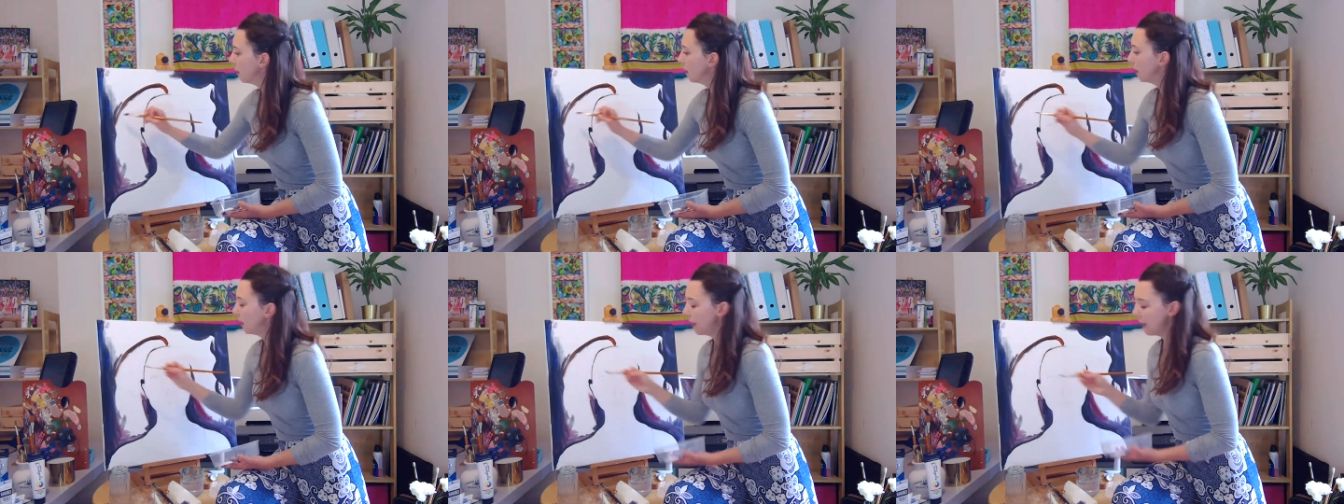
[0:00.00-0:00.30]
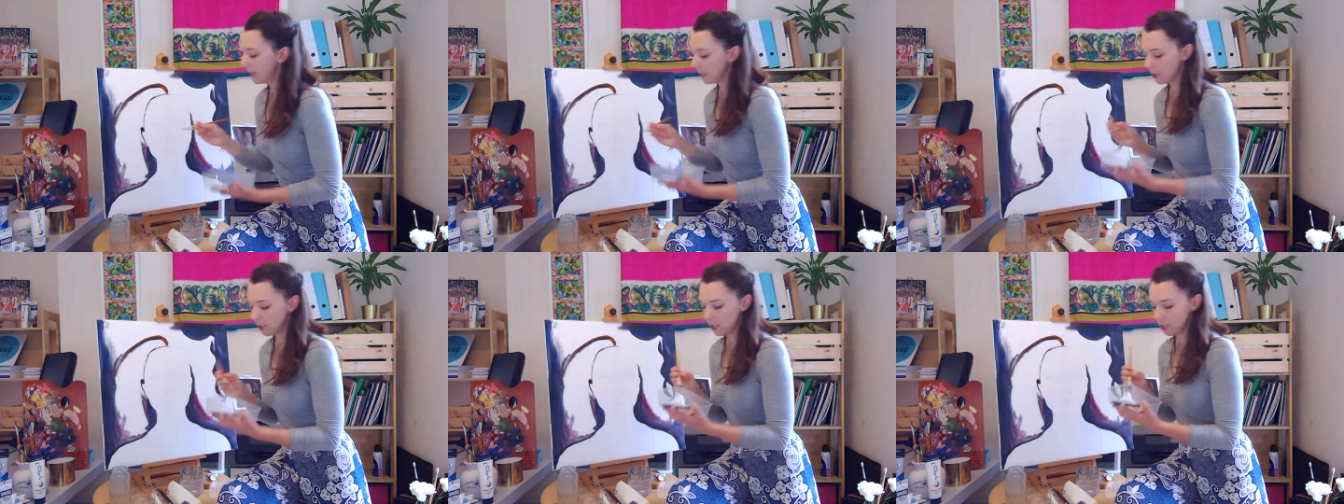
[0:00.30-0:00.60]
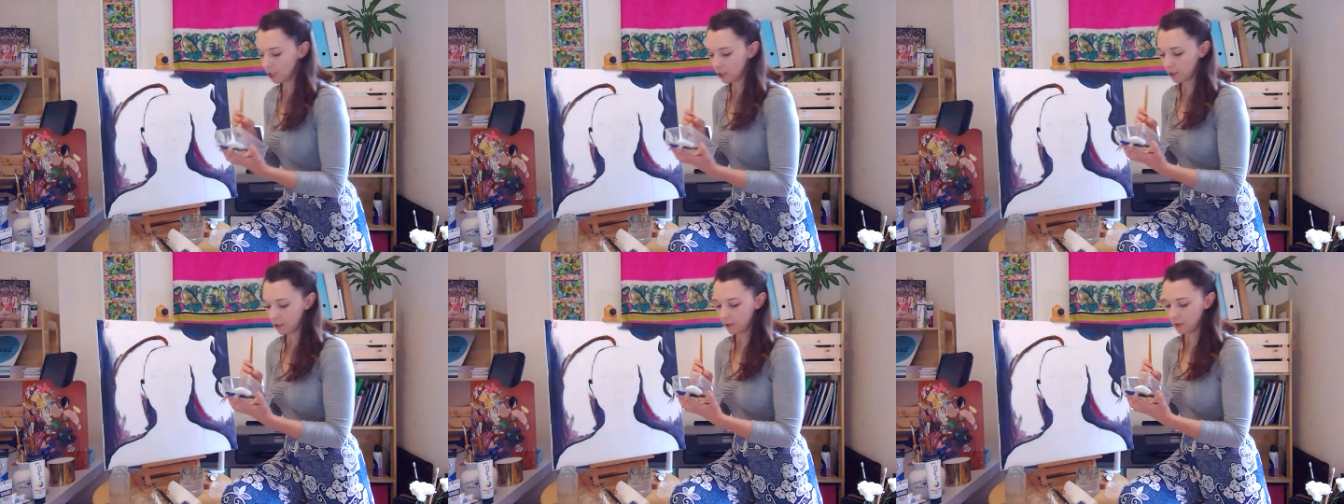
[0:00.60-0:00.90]
I actually
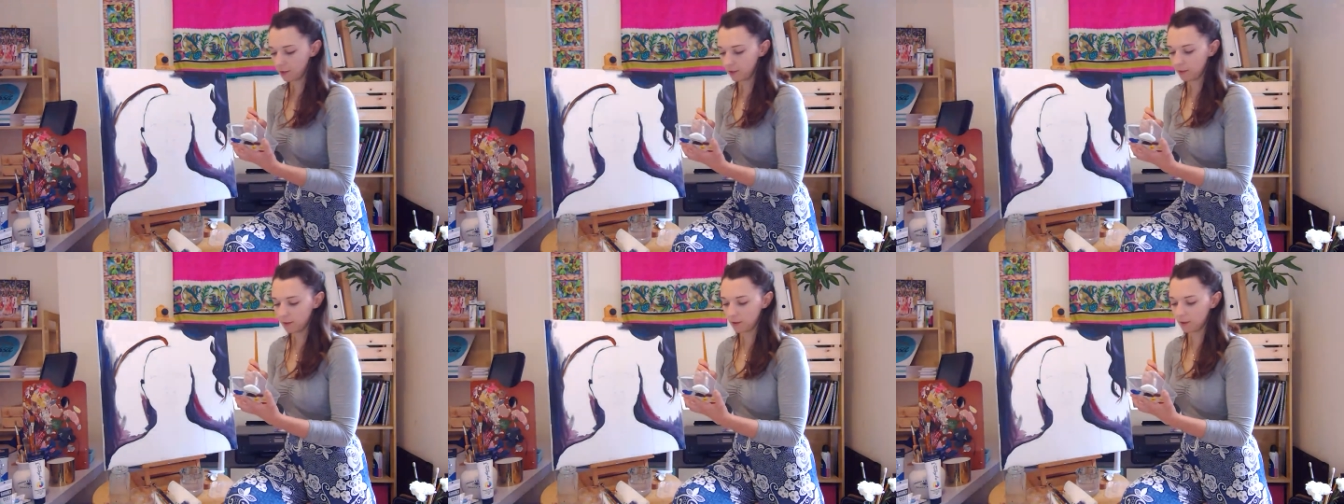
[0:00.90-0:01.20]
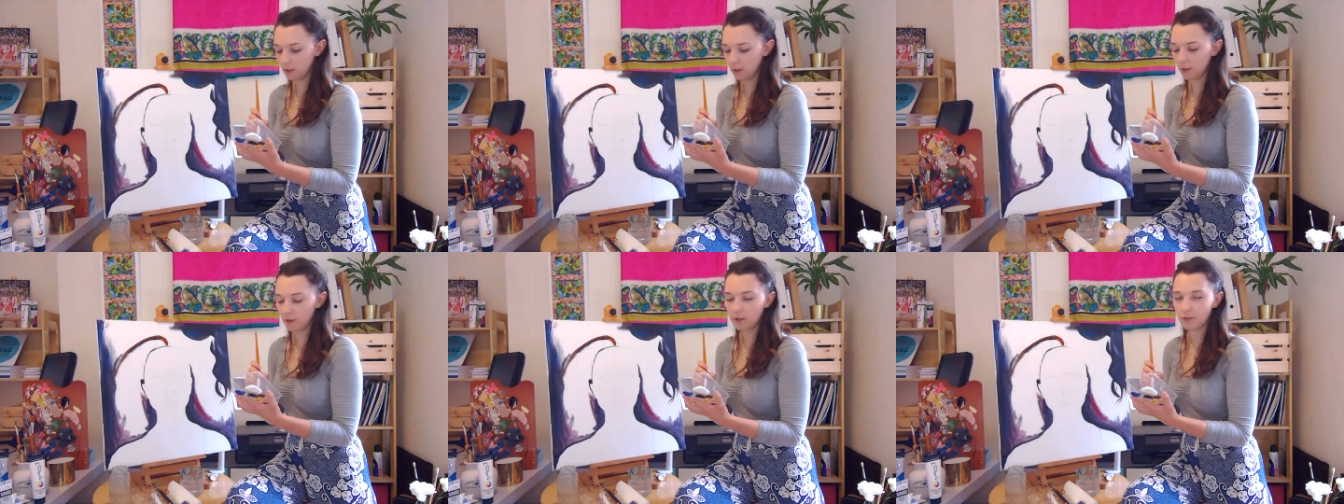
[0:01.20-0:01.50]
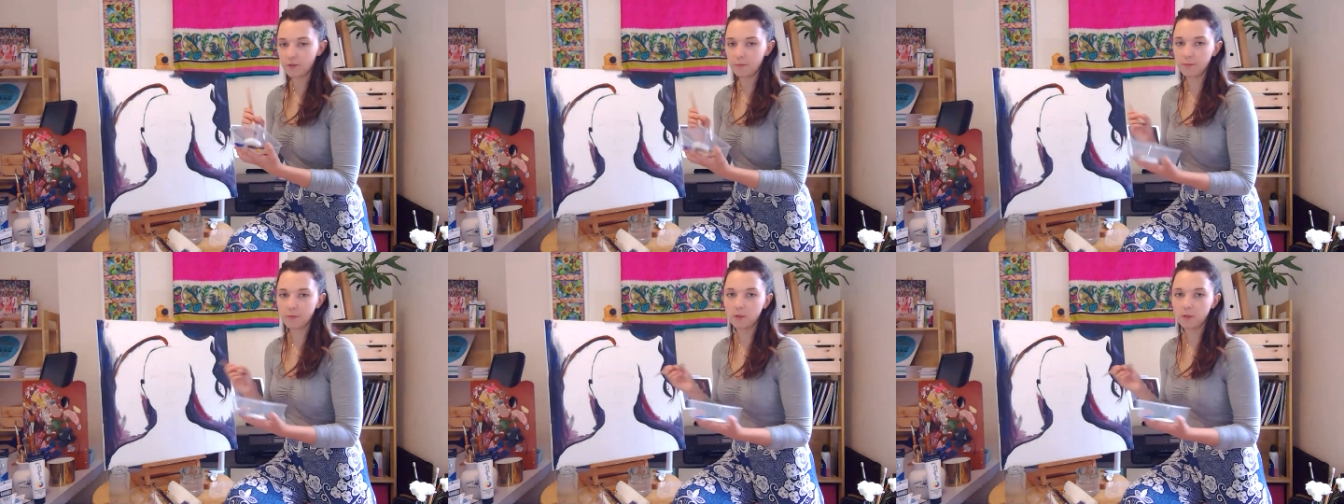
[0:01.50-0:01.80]
do a lot
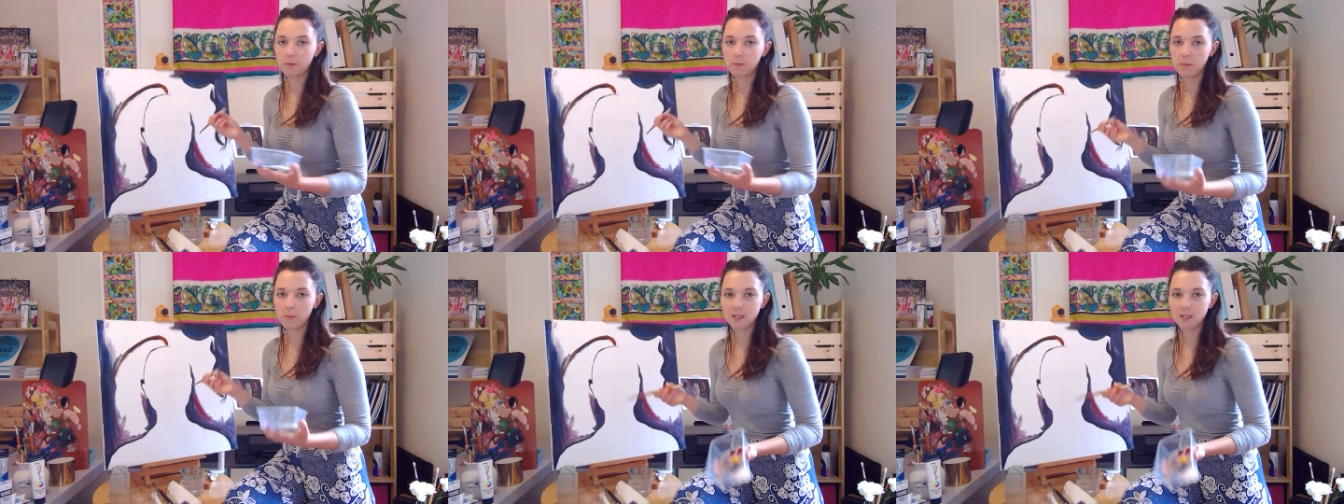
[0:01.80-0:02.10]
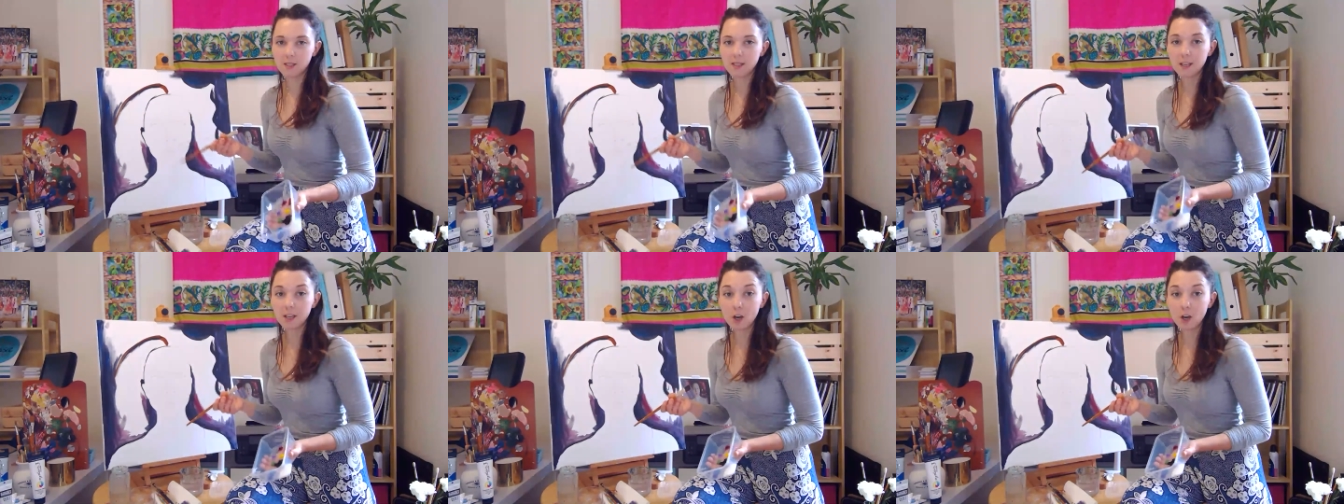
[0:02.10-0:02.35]
of the mixing